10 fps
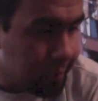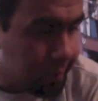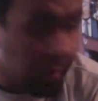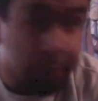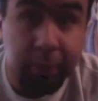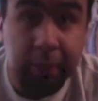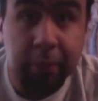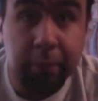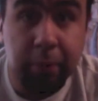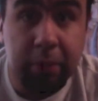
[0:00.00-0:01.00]
I
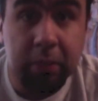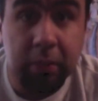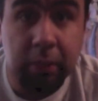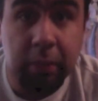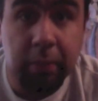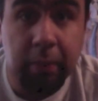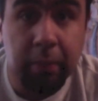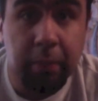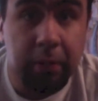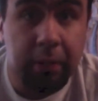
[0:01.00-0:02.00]
wouldn't personally recommend
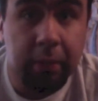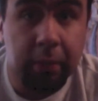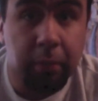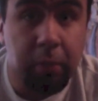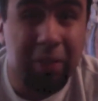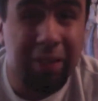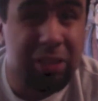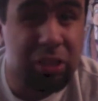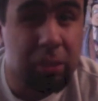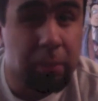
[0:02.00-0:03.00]
building a computer on a
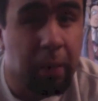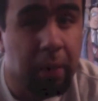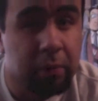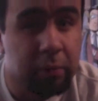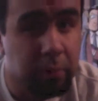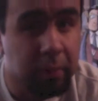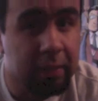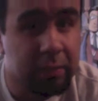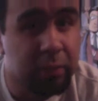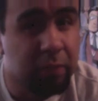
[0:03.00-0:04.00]
cheap power supply
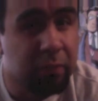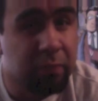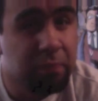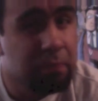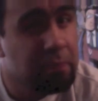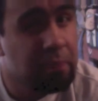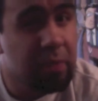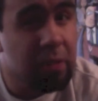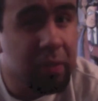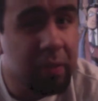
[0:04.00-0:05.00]
so
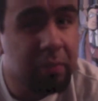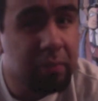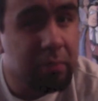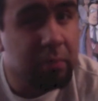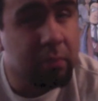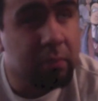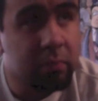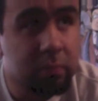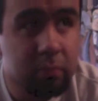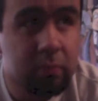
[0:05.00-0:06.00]
you can
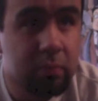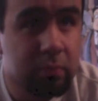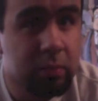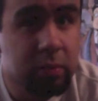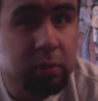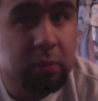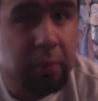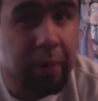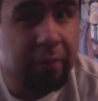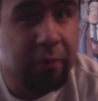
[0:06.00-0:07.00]

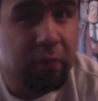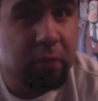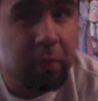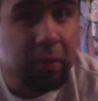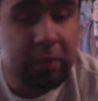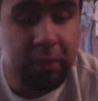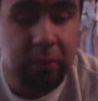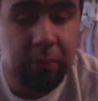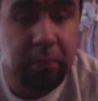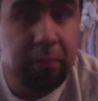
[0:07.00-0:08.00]
spend 50 bucks on a
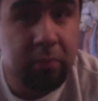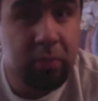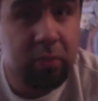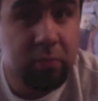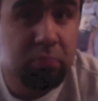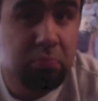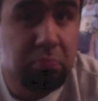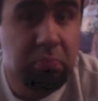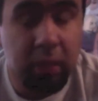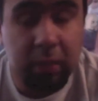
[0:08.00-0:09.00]

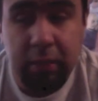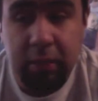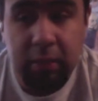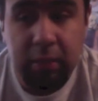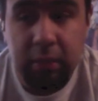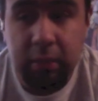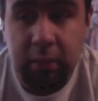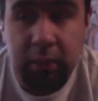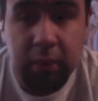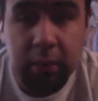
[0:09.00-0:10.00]
uh,
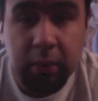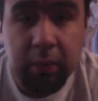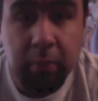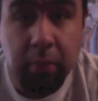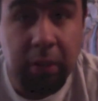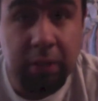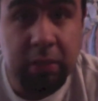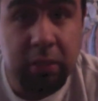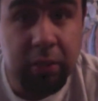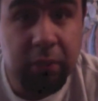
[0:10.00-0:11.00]
brown
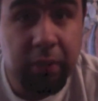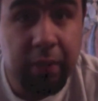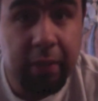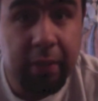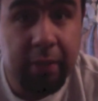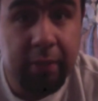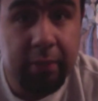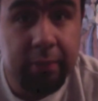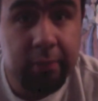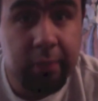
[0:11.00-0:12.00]
certified
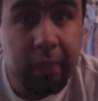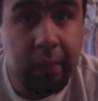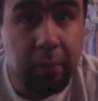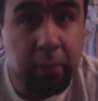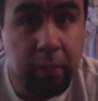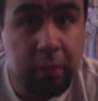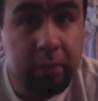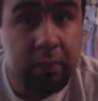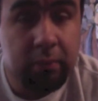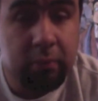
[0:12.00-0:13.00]
80
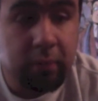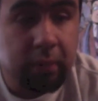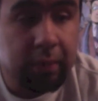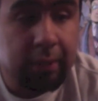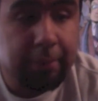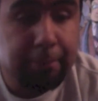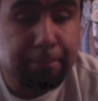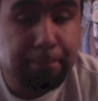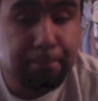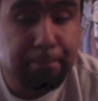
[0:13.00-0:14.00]
plus um,
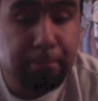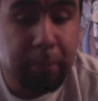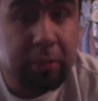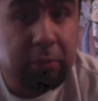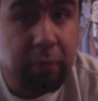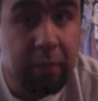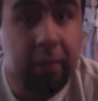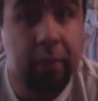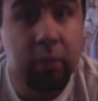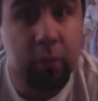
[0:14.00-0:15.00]
power supply,
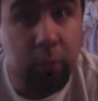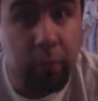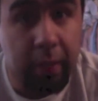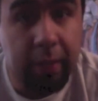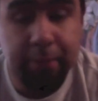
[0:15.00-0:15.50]
do that.